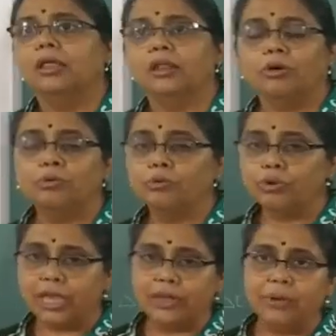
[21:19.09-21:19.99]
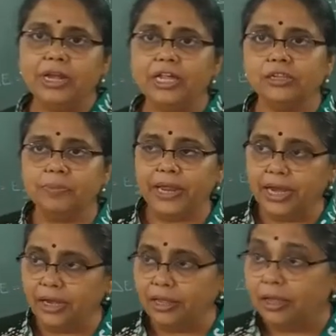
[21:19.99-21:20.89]
Now who came and
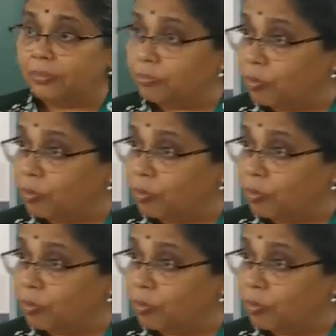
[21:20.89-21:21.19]
explained?